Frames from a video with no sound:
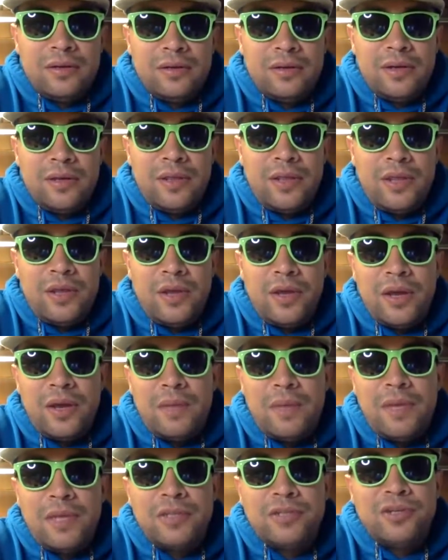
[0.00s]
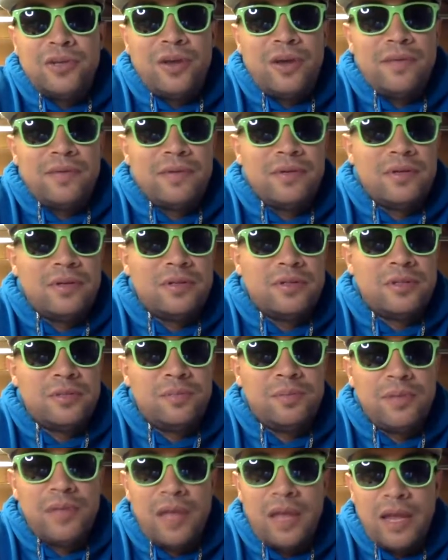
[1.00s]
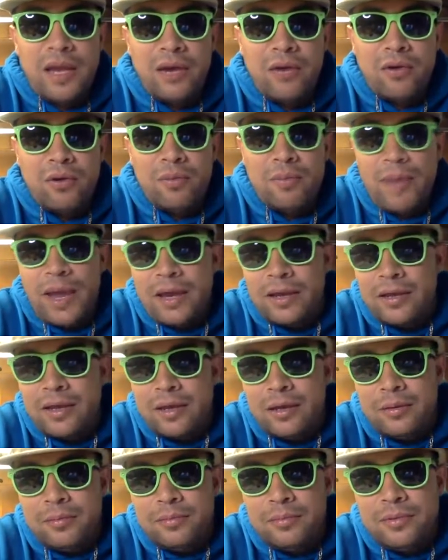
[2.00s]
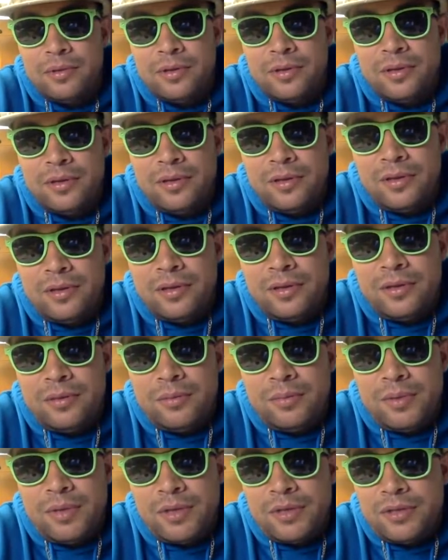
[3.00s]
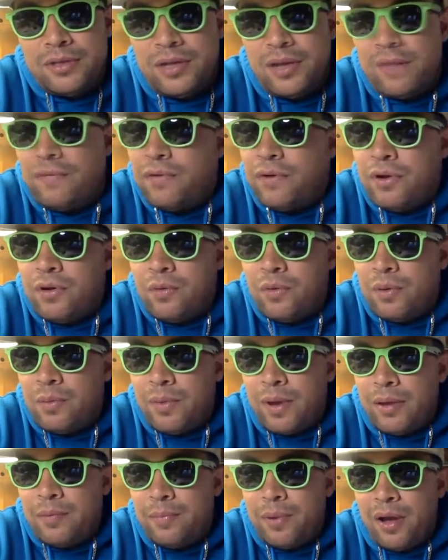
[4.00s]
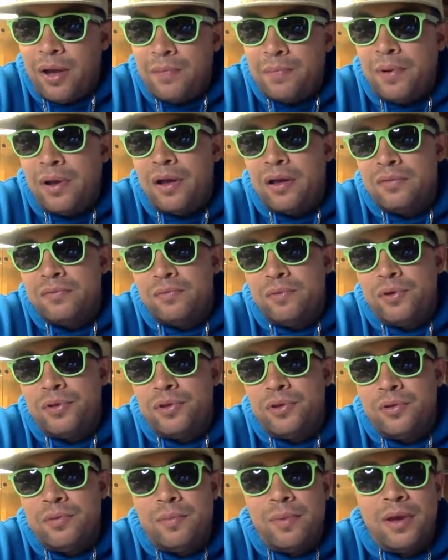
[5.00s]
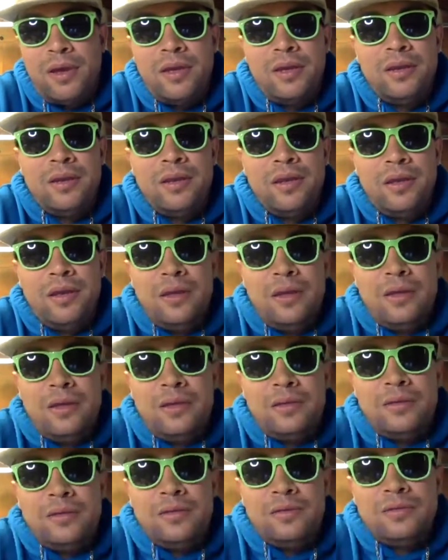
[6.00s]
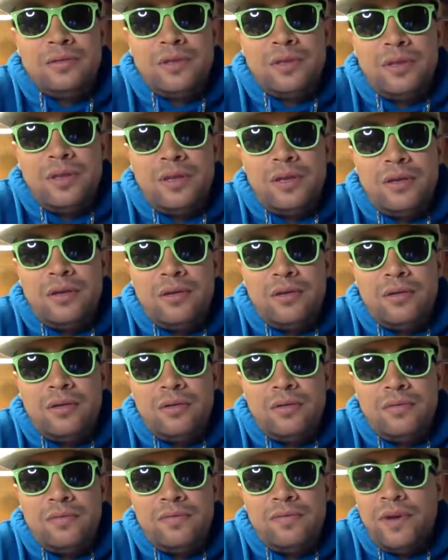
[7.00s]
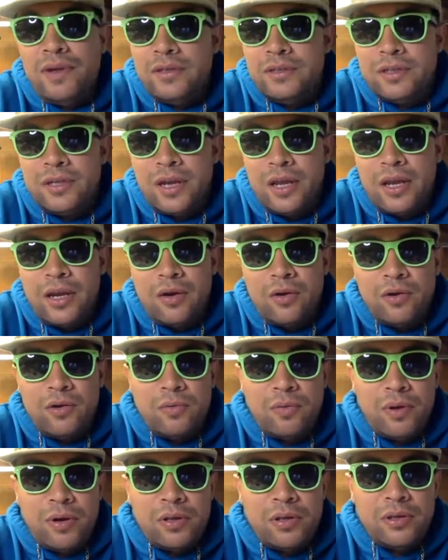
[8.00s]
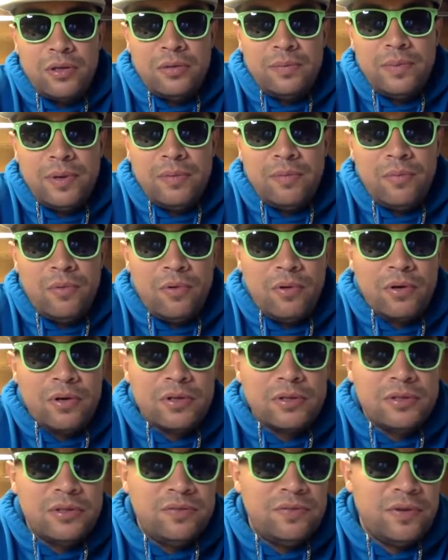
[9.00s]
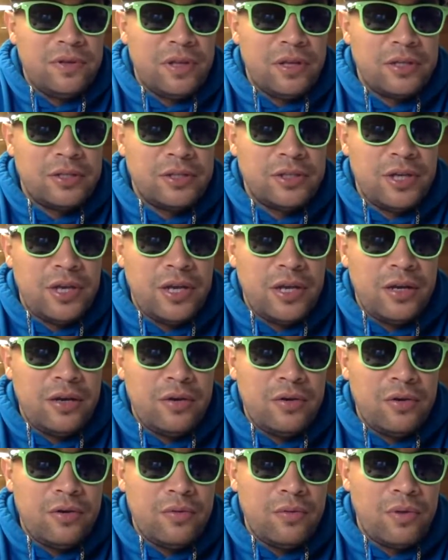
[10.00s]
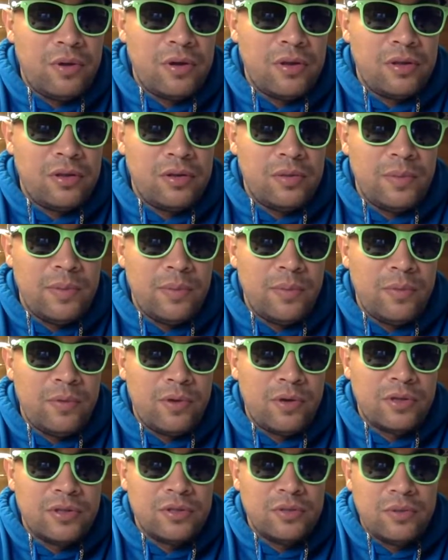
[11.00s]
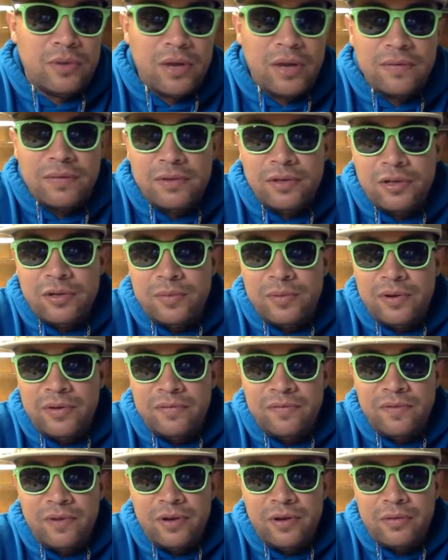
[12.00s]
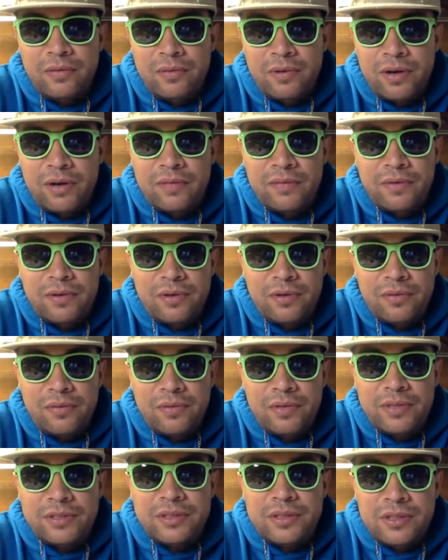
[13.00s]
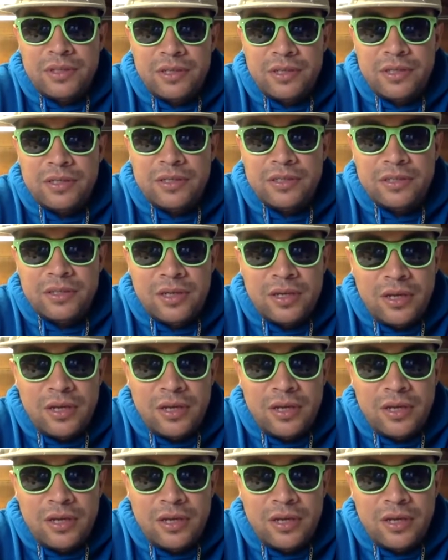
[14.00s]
And then you got to make sure you have a supply or a backup because you never know what might pop off, whether you might do something fun tonight or you want a little bit more because you feel like shit or you want a little bit more because you want to have a little bit of fun. Whatever the reason is,